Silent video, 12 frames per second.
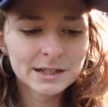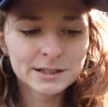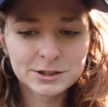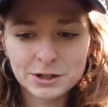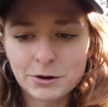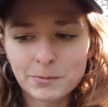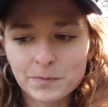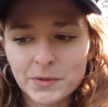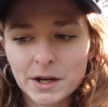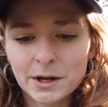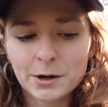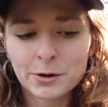So
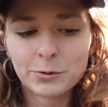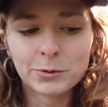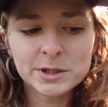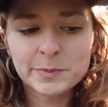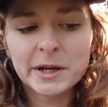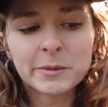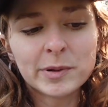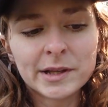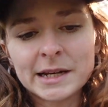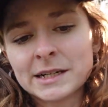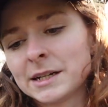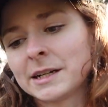what's being
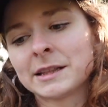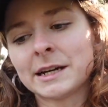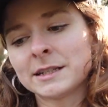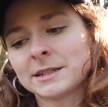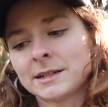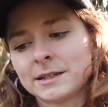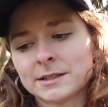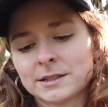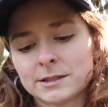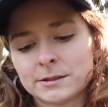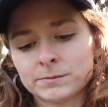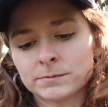planted in that
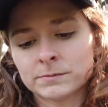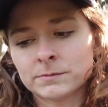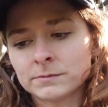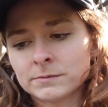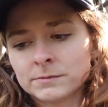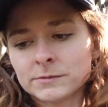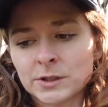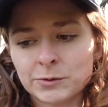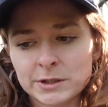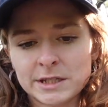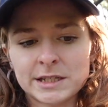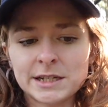sense?
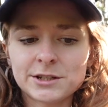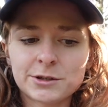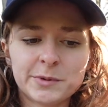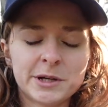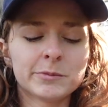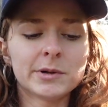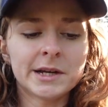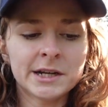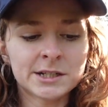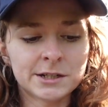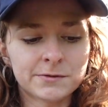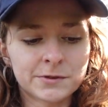What seeds are being
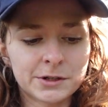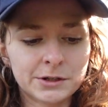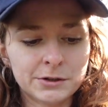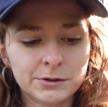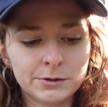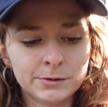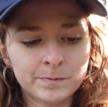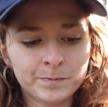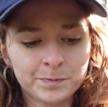planted for you?